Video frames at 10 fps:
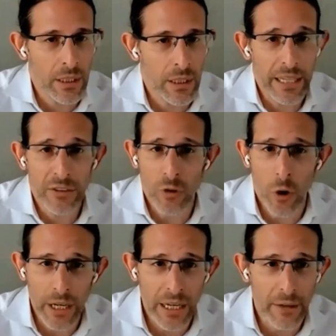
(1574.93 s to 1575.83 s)
It's
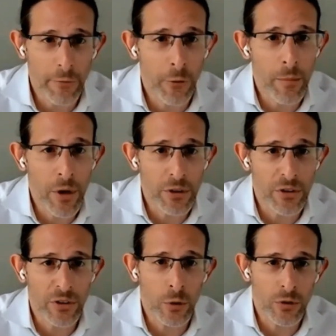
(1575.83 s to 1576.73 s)
only for
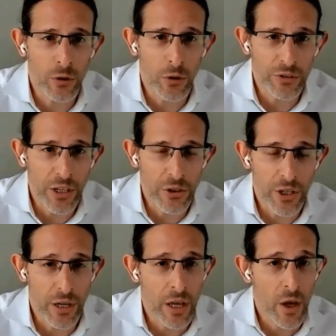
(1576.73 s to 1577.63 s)
emergency use
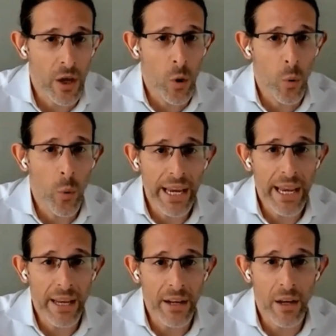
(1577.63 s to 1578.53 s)
authorization. We
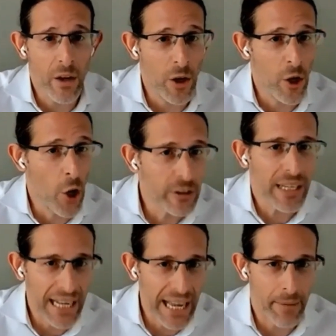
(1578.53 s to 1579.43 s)
can
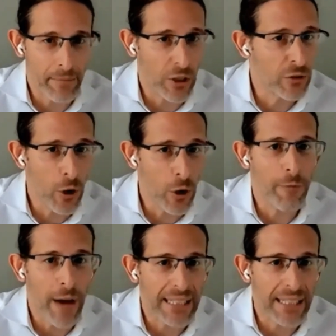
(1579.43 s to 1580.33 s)
not claim, there is no
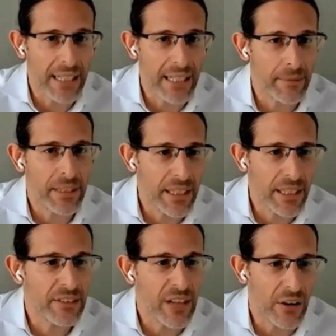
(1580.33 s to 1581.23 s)
valid claim that
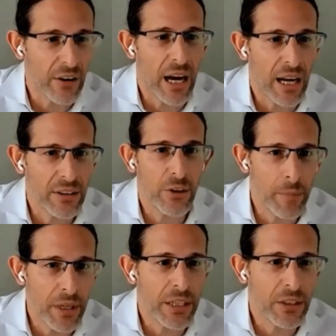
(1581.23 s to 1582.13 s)
kids are under
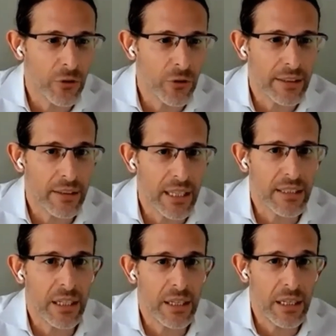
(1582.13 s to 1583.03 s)
immediate threat
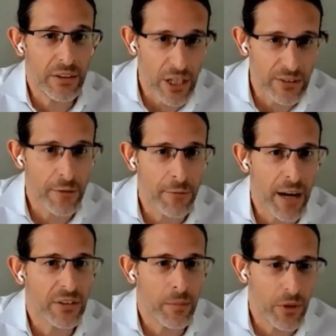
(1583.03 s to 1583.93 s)
that it
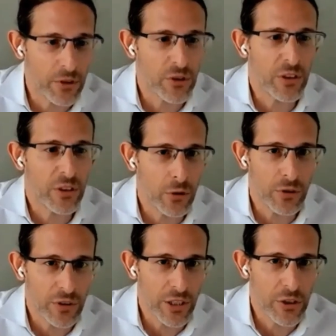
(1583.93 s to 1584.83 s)
justifies emergency
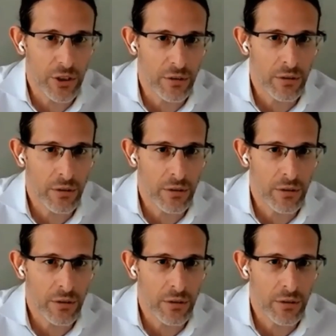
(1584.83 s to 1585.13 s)
authorization.